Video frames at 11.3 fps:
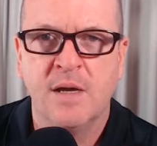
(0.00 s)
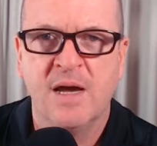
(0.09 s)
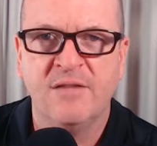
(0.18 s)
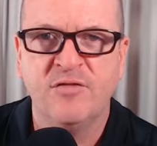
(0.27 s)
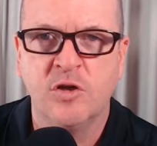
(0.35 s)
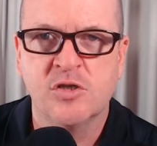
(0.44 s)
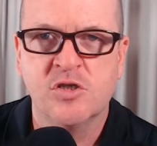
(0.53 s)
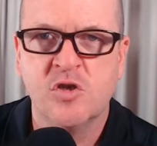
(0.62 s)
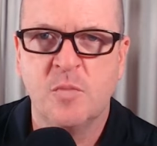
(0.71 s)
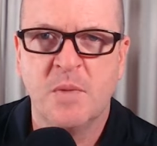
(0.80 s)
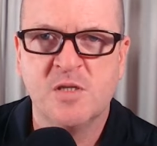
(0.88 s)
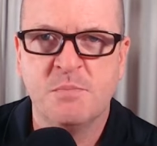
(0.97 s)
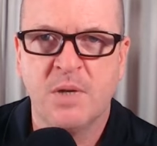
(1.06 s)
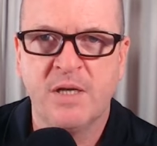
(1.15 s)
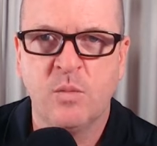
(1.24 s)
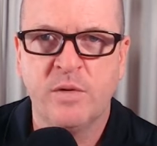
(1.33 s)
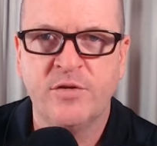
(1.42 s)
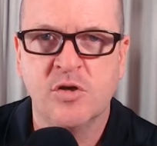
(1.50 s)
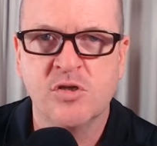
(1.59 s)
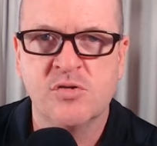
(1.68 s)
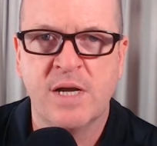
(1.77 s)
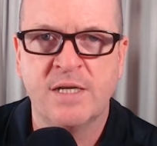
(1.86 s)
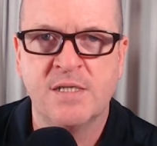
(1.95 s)
I've lost so much money with your
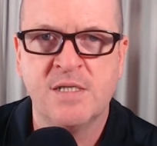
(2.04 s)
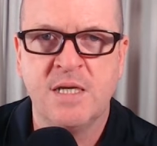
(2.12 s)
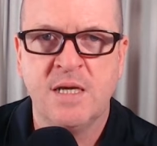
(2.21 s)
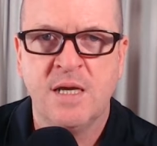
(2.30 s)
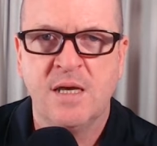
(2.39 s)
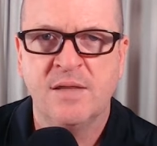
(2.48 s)
strategy